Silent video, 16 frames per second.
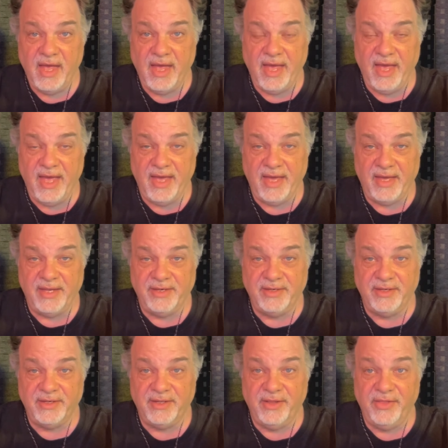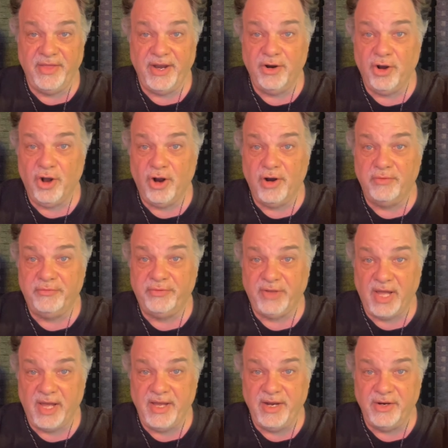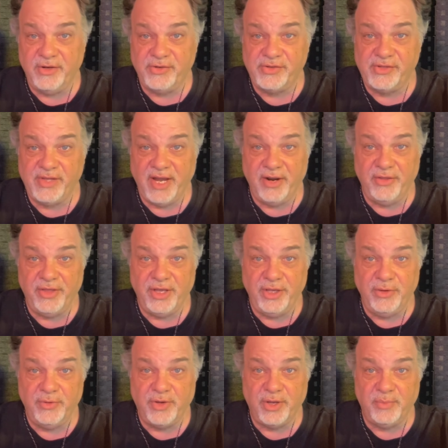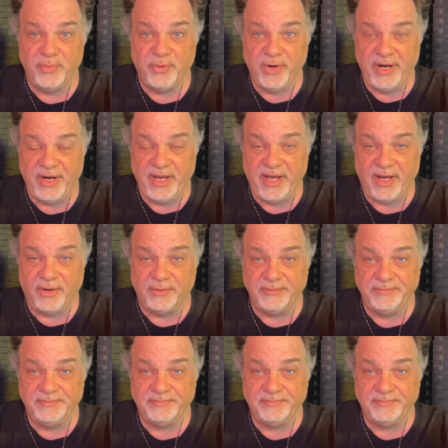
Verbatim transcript: And there are flyers there that you can print out.